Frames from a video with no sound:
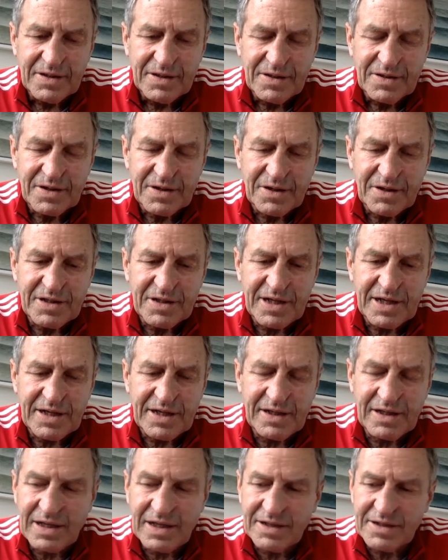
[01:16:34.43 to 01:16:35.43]
So
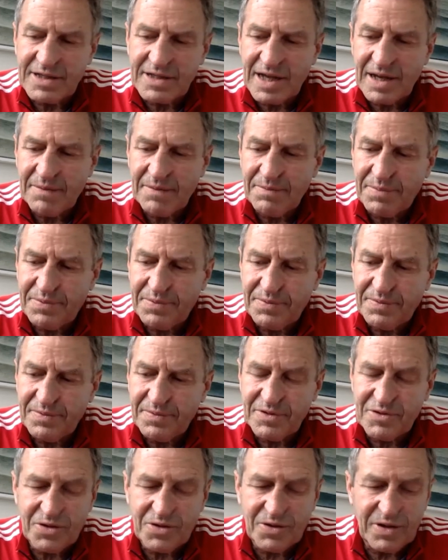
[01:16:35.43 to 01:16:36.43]
Ted gets up
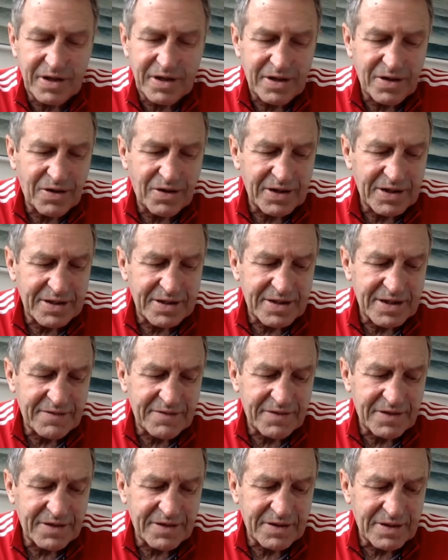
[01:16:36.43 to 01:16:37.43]
as early
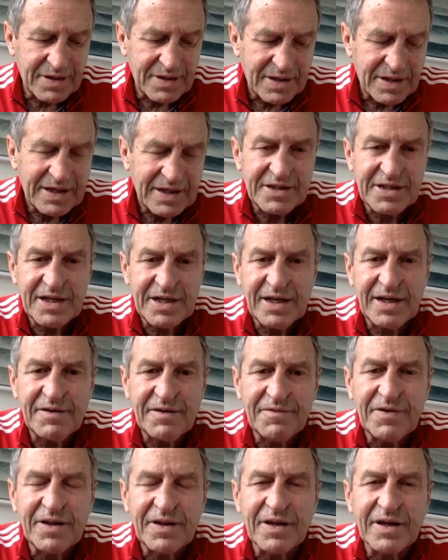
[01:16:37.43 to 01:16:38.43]
97 and shared
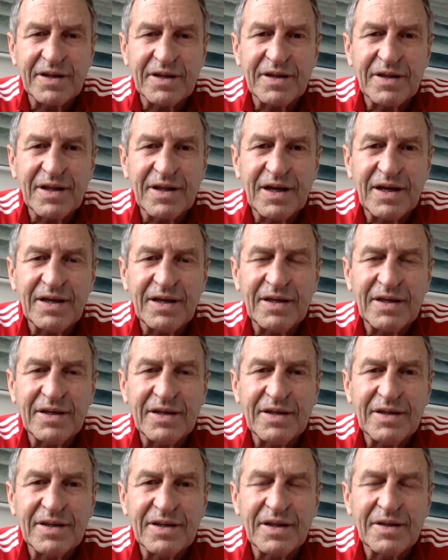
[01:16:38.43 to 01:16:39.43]
everything that
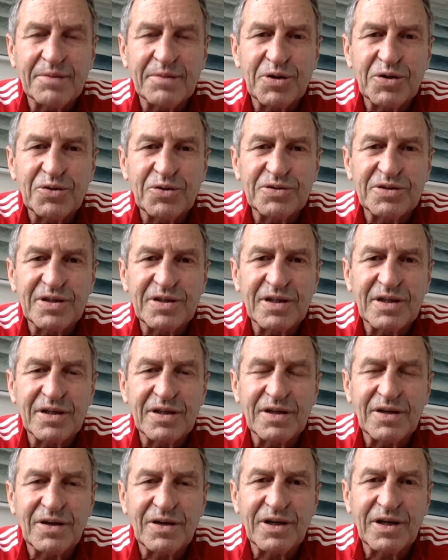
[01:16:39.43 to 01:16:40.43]
the Blues did in
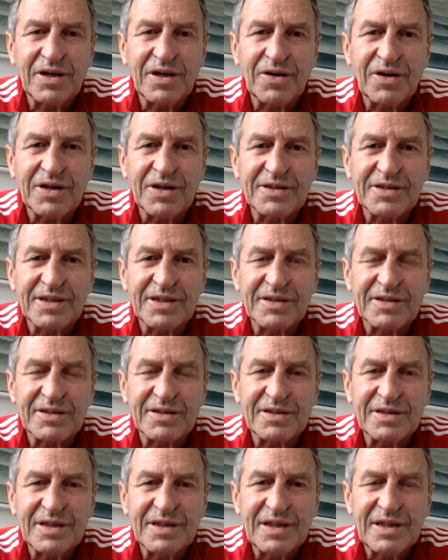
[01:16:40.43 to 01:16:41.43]

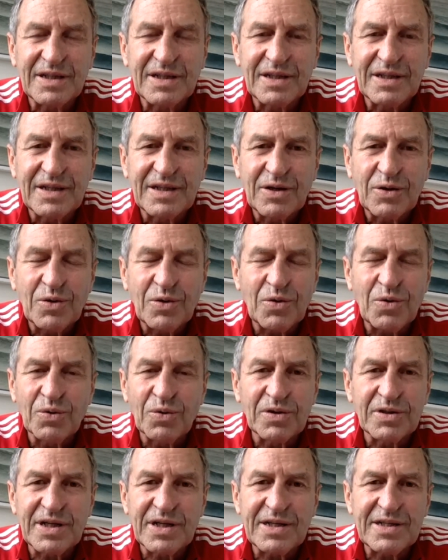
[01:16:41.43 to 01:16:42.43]
1996. All
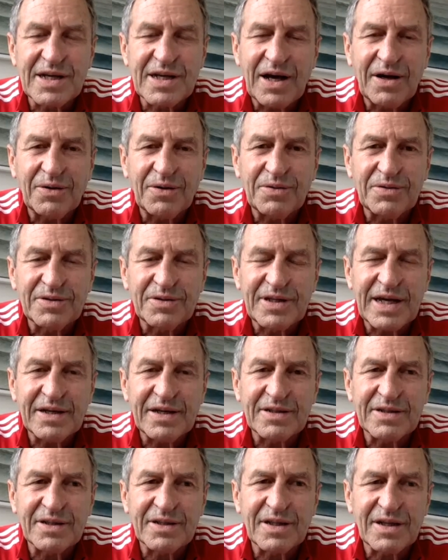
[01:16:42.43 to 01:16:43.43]
the detail,
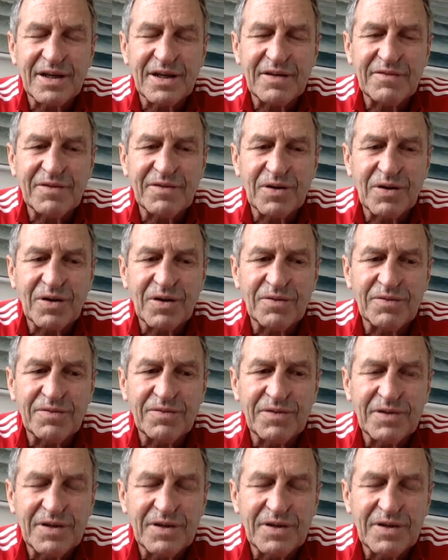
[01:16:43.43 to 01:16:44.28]
down to the level of